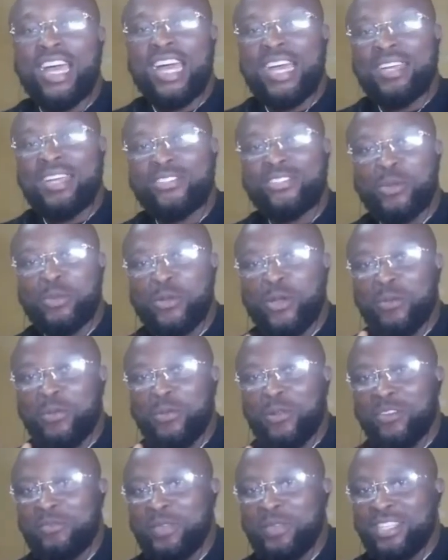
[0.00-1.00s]
Some couple
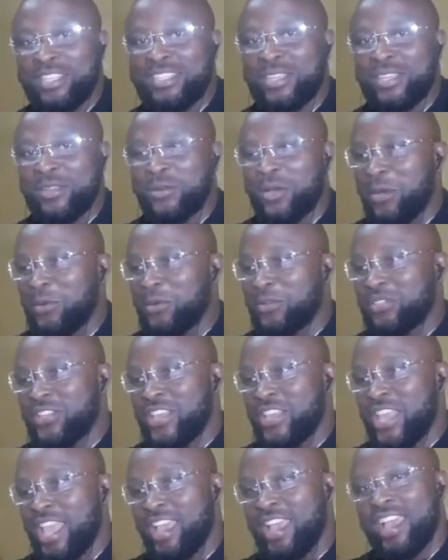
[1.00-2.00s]
of minutes ago, I was
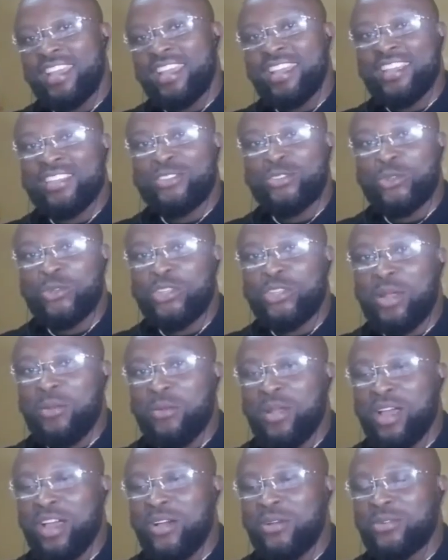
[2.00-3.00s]
here and I told you
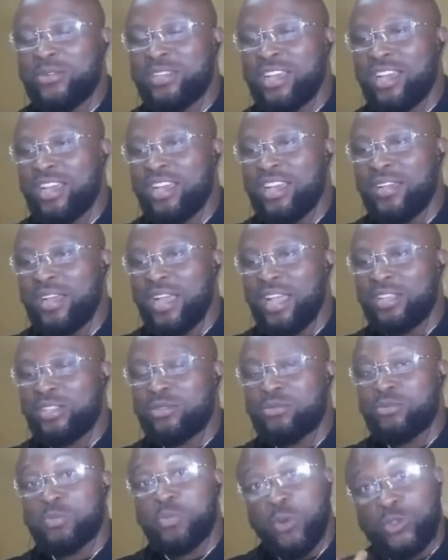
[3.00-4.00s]
around, I
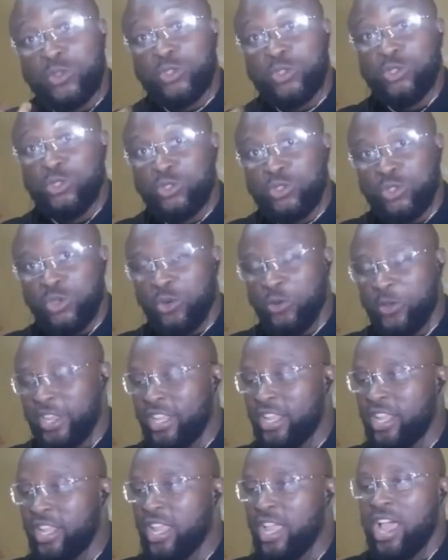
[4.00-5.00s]
spoke to you
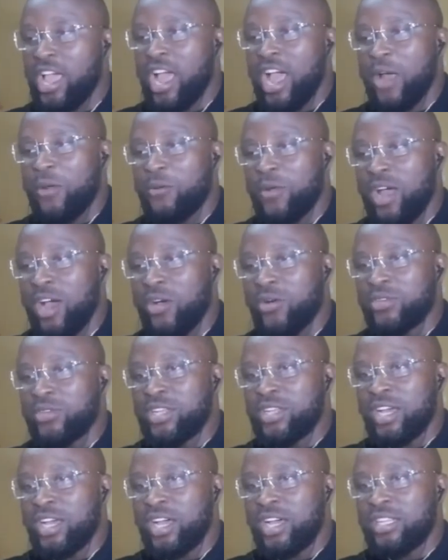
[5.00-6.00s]
around
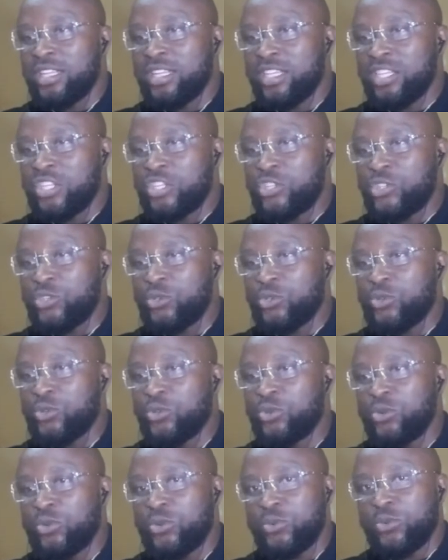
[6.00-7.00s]
the issue
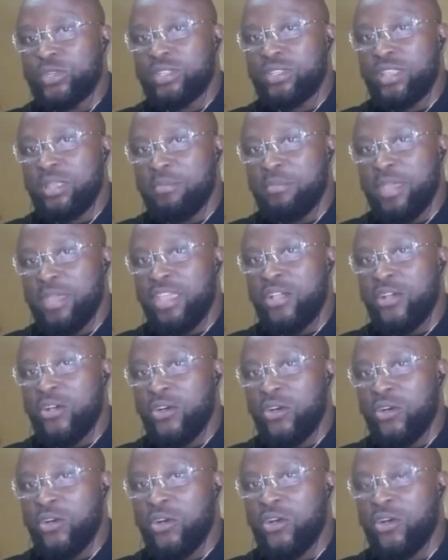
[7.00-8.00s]
with the mayor
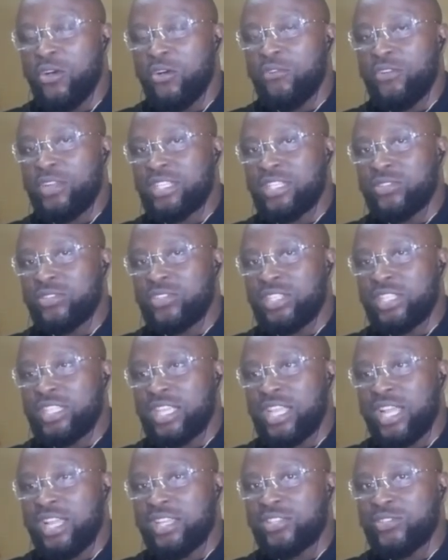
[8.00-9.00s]
of Freetown City
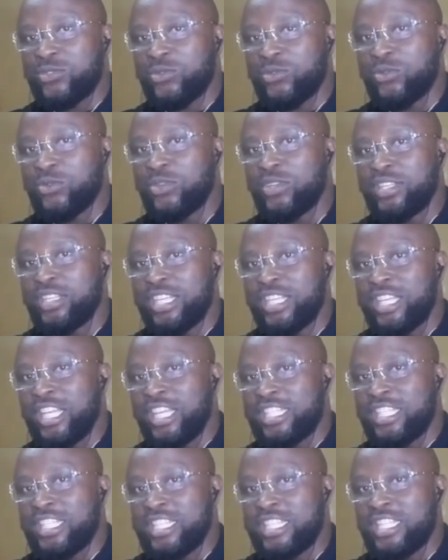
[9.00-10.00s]
Council, the
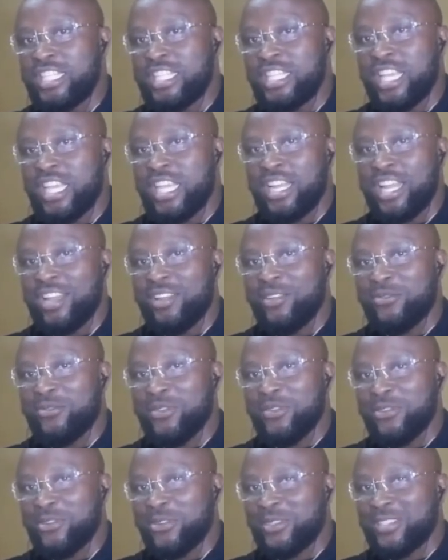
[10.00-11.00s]
ACC, and that of the
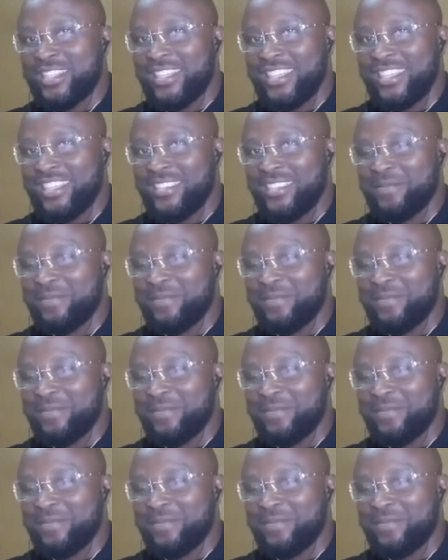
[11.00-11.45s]
First Lady.